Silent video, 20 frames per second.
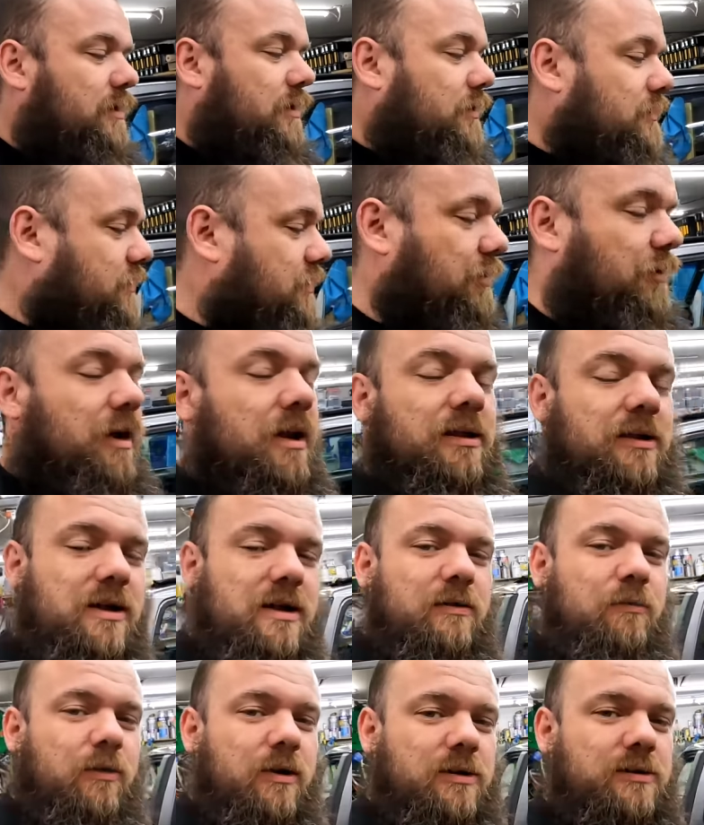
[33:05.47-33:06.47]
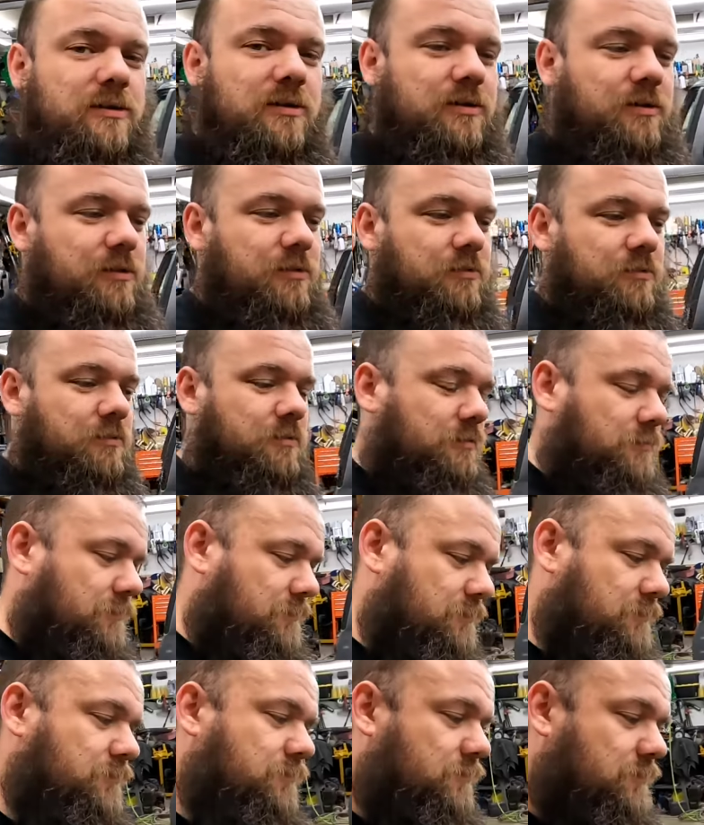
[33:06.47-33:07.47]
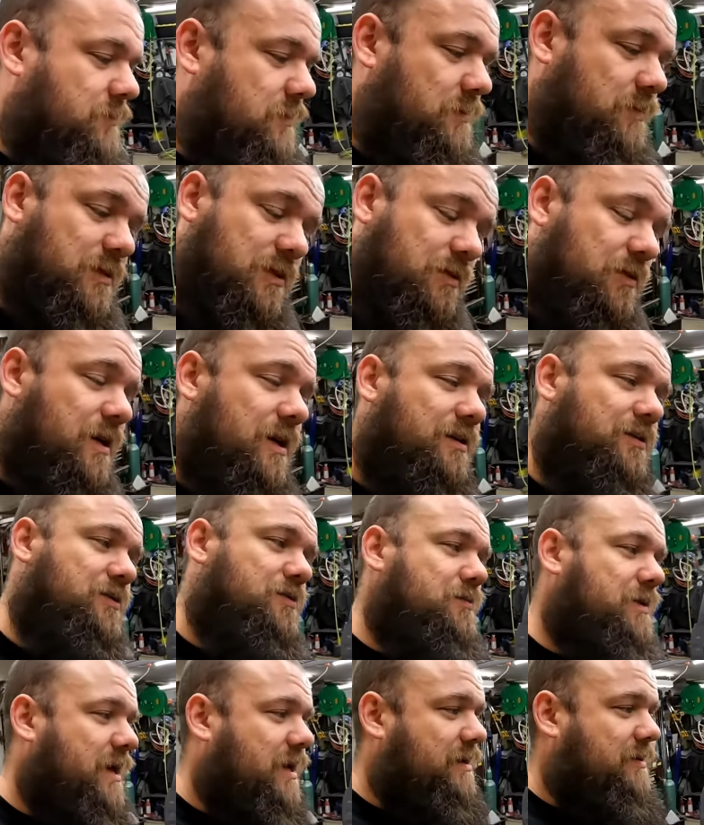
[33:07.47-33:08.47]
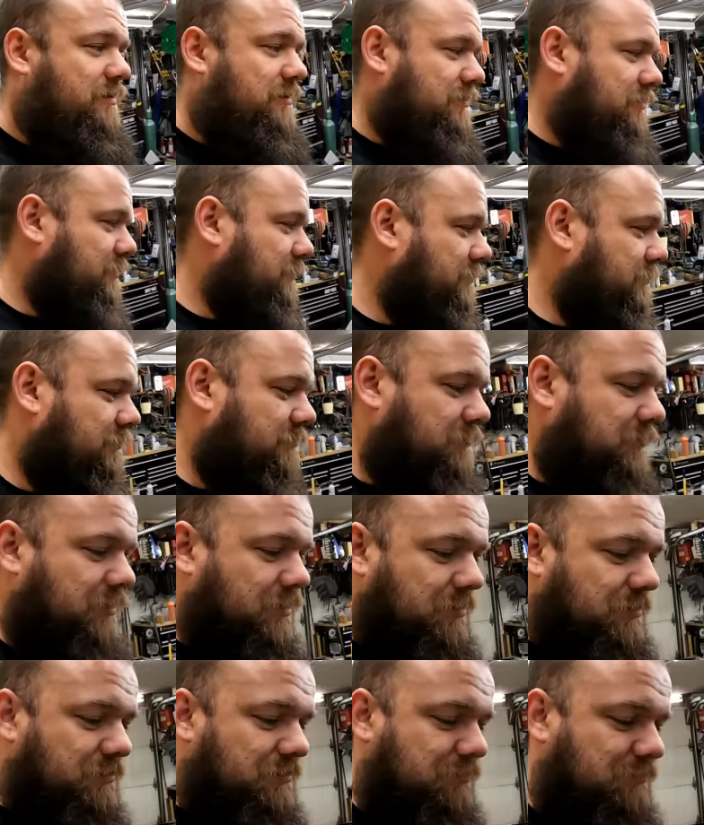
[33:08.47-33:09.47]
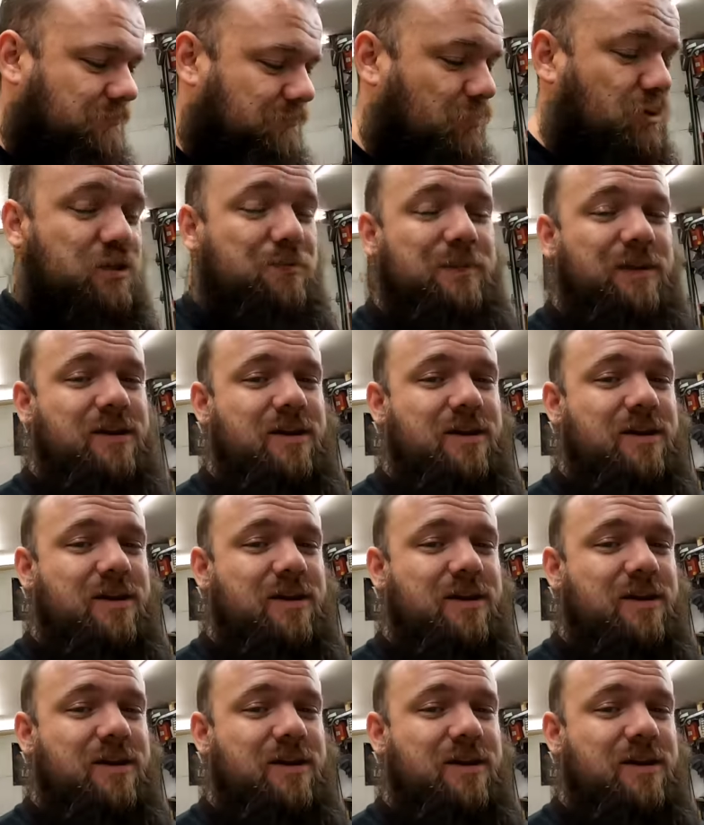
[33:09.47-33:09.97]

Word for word: still got a lot of work to do. We still got two days. So, wish me